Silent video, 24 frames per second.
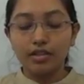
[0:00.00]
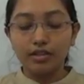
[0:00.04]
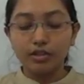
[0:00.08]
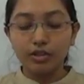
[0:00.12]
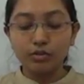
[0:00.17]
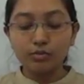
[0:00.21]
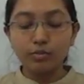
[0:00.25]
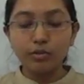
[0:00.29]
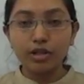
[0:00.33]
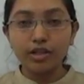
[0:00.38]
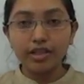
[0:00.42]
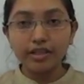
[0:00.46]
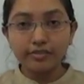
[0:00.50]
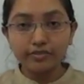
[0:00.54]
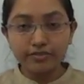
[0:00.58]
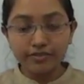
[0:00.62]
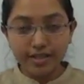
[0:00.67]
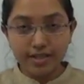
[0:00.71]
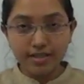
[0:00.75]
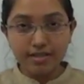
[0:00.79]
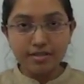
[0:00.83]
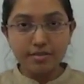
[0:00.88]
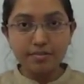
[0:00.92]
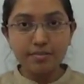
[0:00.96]
Good morning
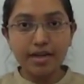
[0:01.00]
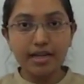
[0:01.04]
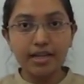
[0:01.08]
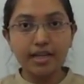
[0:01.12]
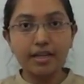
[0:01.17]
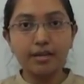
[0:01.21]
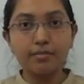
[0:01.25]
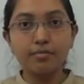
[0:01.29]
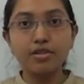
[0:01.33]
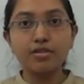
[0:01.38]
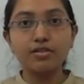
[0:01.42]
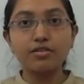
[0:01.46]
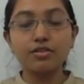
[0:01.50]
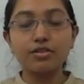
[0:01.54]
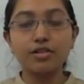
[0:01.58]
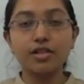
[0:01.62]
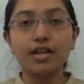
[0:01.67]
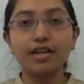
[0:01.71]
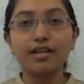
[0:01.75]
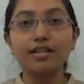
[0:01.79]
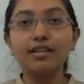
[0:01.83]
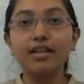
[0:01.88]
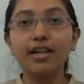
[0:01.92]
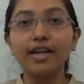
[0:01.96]
friends, my name is
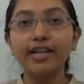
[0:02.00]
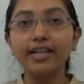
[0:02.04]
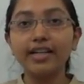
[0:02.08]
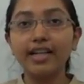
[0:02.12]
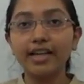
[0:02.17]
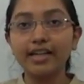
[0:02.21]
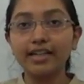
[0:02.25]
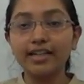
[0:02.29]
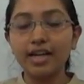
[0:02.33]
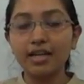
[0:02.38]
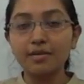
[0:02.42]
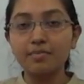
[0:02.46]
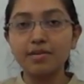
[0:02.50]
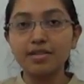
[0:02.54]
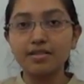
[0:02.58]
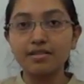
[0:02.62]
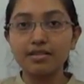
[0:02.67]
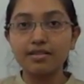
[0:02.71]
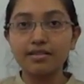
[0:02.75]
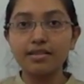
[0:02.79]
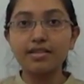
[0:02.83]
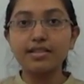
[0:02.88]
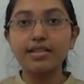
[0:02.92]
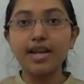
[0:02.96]
Sujaan. I take
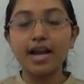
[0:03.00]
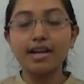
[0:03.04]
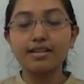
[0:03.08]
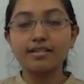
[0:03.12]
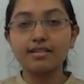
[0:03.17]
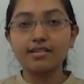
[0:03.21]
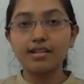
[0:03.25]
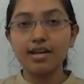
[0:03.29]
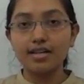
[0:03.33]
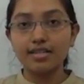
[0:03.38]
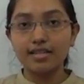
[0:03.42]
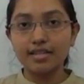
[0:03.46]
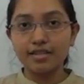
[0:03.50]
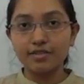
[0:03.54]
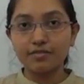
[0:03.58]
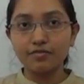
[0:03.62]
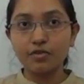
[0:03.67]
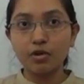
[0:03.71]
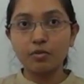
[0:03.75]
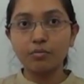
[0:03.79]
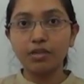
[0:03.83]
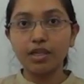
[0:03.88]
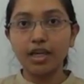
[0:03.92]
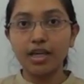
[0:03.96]
IPCC tax classes
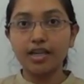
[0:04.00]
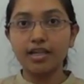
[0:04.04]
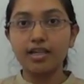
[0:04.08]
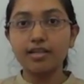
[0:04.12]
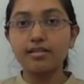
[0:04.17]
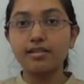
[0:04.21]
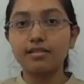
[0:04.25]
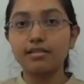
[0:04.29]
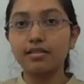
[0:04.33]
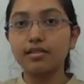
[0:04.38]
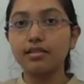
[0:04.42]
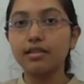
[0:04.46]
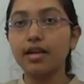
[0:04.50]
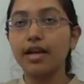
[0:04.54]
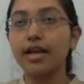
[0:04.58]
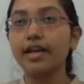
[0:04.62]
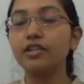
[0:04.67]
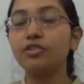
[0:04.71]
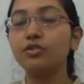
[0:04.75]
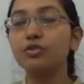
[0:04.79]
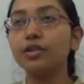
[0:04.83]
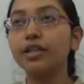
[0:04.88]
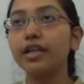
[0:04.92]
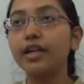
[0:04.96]
from KK sir,
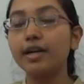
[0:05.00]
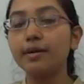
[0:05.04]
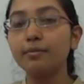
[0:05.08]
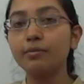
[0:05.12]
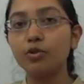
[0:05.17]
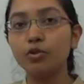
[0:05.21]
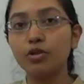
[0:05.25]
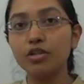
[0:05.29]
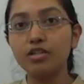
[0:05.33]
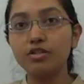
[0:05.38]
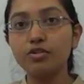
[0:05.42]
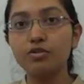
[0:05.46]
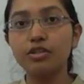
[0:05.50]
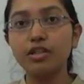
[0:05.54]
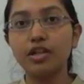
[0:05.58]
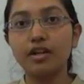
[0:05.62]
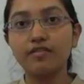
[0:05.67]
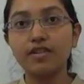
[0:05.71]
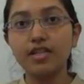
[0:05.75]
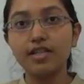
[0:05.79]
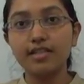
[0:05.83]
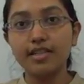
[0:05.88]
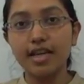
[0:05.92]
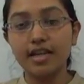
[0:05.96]
and today I am going to
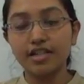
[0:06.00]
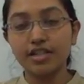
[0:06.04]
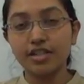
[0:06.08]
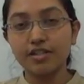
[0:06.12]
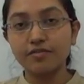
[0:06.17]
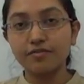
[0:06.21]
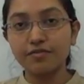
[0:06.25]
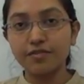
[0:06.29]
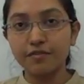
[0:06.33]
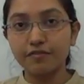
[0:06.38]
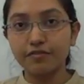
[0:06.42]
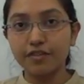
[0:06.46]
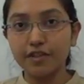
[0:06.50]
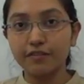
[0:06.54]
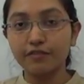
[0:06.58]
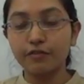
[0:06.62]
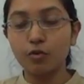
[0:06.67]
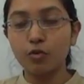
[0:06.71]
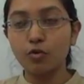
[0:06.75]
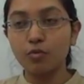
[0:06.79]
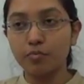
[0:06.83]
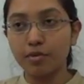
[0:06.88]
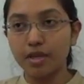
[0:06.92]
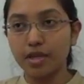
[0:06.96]
cover section
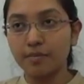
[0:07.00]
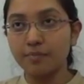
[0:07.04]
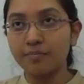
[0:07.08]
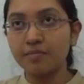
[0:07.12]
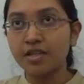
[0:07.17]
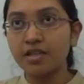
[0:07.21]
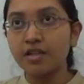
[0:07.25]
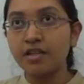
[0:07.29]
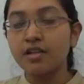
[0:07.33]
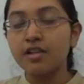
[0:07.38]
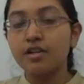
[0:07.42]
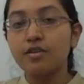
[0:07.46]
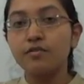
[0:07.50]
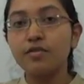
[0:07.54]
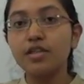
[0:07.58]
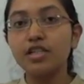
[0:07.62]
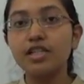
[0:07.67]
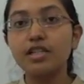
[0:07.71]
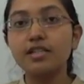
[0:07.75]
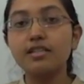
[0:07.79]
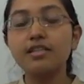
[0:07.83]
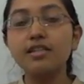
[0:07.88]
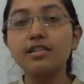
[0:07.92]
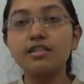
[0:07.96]
54B,
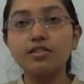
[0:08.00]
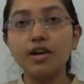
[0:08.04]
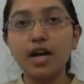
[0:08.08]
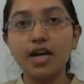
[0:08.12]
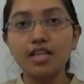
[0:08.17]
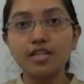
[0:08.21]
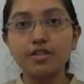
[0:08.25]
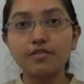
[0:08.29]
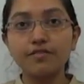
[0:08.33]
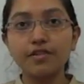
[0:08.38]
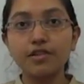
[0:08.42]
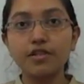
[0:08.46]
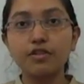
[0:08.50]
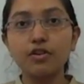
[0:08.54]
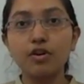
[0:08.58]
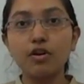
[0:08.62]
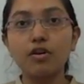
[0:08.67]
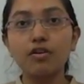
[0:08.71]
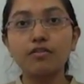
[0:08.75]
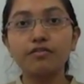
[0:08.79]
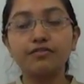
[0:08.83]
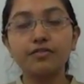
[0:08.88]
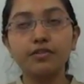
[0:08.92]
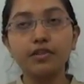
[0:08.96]
which is the transfer
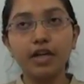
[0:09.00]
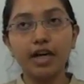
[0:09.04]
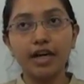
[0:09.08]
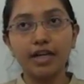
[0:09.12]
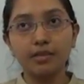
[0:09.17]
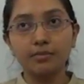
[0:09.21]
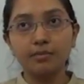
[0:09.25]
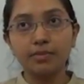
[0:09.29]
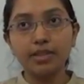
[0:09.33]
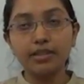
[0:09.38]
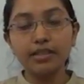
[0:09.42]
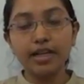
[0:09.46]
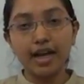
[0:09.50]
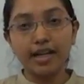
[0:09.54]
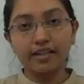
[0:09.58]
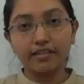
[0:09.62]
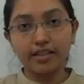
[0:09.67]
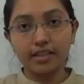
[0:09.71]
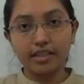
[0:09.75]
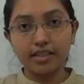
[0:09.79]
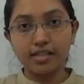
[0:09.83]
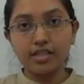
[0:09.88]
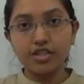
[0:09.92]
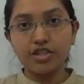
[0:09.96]
of urban
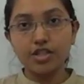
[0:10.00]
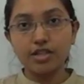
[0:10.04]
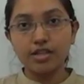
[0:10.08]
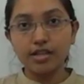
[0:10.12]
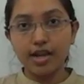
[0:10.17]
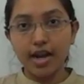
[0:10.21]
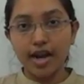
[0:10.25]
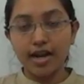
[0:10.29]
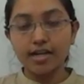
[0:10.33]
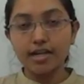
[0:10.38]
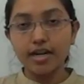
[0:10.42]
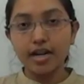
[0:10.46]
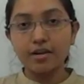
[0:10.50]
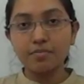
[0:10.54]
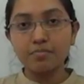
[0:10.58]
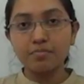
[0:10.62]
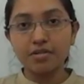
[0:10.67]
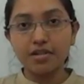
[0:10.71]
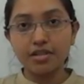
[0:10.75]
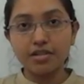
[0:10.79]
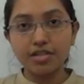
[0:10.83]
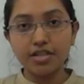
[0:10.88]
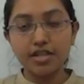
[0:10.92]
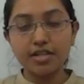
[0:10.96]
agriculture land and
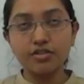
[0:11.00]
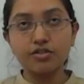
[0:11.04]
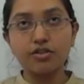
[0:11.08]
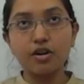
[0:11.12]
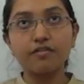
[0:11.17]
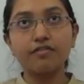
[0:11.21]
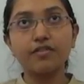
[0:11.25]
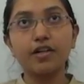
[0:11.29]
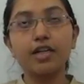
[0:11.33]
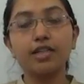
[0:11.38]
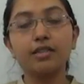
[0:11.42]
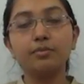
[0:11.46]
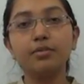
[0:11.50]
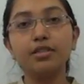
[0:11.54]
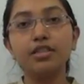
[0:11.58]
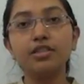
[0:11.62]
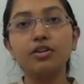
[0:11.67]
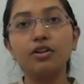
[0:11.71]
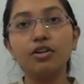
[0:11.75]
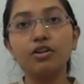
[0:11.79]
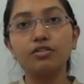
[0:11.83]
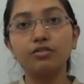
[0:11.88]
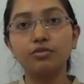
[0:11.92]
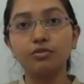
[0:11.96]
purchase of
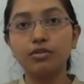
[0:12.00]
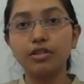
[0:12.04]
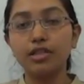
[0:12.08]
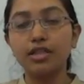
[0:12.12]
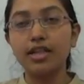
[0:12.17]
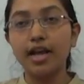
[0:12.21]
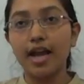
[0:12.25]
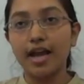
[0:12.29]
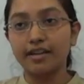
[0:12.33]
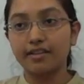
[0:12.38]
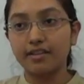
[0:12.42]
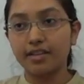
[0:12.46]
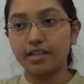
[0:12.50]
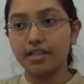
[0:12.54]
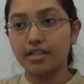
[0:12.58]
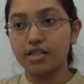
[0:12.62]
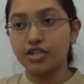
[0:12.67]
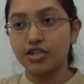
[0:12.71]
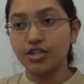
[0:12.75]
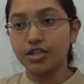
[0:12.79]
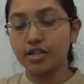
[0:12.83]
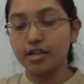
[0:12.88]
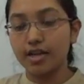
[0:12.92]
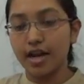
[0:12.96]
urban or rural
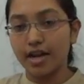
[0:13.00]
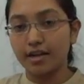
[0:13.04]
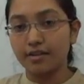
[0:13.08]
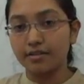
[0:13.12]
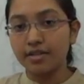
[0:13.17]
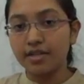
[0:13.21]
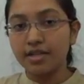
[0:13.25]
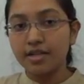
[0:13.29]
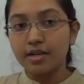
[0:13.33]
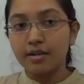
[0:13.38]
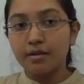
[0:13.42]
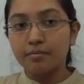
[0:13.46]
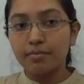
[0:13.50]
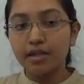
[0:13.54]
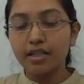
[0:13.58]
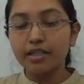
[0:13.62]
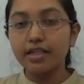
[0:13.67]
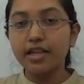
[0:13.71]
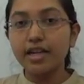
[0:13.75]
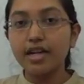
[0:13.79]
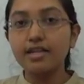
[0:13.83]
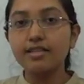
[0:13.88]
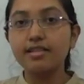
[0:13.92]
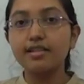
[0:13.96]
agriculture land.
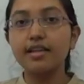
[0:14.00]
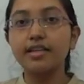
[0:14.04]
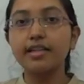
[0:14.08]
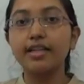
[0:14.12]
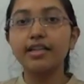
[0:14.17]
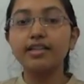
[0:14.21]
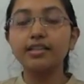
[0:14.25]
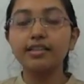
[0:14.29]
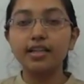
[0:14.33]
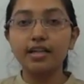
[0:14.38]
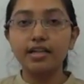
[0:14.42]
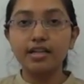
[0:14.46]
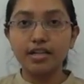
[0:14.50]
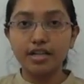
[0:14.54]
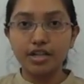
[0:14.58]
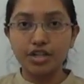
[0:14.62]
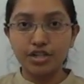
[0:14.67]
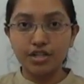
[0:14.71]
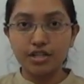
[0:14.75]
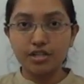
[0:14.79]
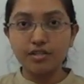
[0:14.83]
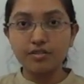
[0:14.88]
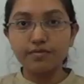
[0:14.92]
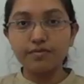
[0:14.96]
But there are certain
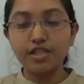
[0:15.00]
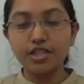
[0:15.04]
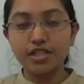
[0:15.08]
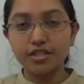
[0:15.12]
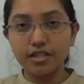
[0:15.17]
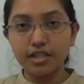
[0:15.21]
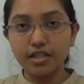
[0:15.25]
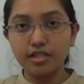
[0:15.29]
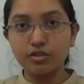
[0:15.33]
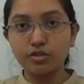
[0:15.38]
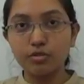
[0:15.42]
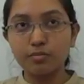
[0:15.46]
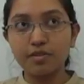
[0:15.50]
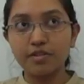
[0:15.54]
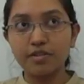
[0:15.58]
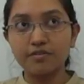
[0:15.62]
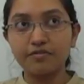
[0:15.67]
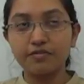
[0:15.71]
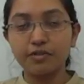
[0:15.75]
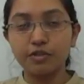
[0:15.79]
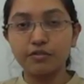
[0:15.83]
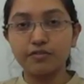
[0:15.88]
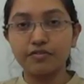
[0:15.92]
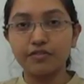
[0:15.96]
conditions which need to be
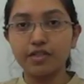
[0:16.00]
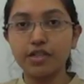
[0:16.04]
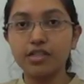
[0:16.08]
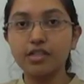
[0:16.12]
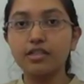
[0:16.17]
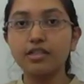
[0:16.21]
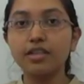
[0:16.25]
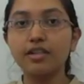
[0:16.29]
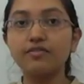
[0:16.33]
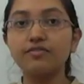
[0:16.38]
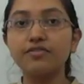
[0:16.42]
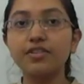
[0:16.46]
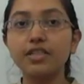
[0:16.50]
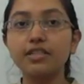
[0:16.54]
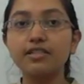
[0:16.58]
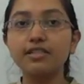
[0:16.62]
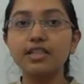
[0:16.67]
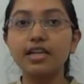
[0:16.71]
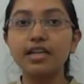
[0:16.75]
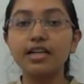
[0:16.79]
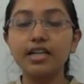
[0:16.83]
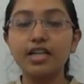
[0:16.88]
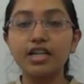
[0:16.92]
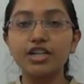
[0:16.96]
fulfilled. The
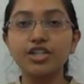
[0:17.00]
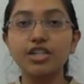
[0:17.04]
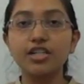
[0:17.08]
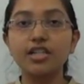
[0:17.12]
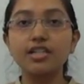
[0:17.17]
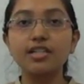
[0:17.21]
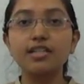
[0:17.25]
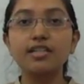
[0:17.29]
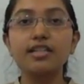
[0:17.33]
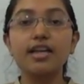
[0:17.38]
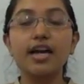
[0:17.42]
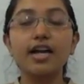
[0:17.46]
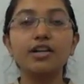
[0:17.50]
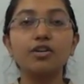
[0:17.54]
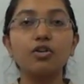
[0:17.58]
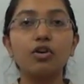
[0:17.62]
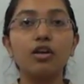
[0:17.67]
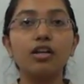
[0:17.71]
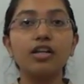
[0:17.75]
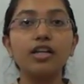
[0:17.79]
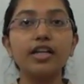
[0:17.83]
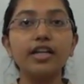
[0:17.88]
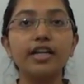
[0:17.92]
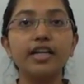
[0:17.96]
first condition is that
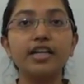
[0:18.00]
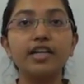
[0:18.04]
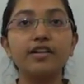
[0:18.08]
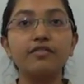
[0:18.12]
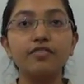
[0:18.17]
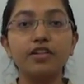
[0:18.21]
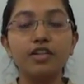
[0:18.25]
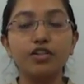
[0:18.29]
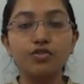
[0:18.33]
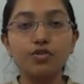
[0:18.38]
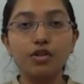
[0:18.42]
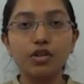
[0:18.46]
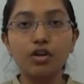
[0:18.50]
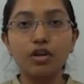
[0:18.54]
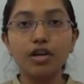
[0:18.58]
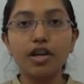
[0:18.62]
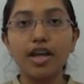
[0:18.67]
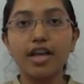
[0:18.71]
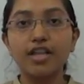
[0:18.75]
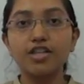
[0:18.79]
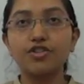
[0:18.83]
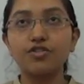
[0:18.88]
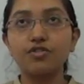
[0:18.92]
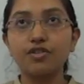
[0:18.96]
only individual or
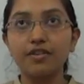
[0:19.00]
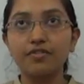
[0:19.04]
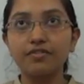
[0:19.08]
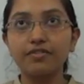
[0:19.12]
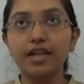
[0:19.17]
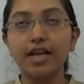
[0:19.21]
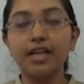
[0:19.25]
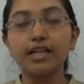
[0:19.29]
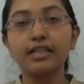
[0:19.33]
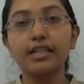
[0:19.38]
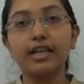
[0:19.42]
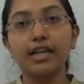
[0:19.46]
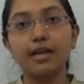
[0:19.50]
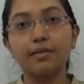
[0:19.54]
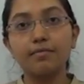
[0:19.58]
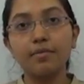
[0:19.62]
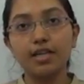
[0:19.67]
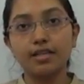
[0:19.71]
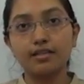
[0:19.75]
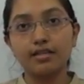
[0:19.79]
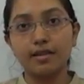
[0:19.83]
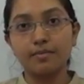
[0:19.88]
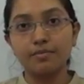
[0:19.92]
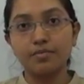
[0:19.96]
HUF can claim
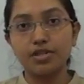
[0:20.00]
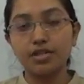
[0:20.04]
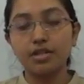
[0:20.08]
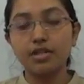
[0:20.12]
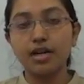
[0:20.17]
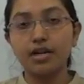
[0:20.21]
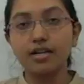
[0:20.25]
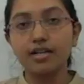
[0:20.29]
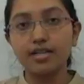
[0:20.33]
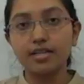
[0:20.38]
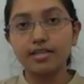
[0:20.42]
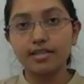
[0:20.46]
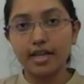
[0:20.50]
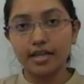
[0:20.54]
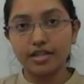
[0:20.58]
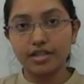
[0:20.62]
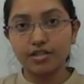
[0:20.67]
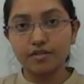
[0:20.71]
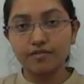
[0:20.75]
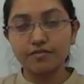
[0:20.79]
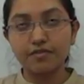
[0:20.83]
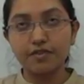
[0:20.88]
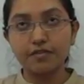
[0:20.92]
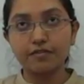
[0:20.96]
exemption under
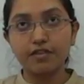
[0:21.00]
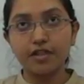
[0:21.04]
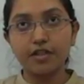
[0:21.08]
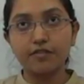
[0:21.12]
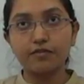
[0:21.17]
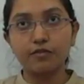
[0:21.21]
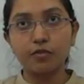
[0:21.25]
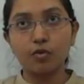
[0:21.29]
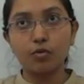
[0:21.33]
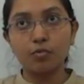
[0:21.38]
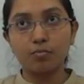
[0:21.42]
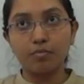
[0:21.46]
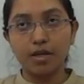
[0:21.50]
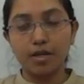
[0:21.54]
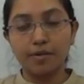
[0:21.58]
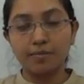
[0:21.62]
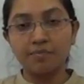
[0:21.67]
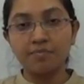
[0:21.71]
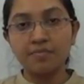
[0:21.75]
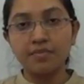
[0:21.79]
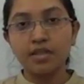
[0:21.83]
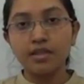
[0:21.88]
section 54B.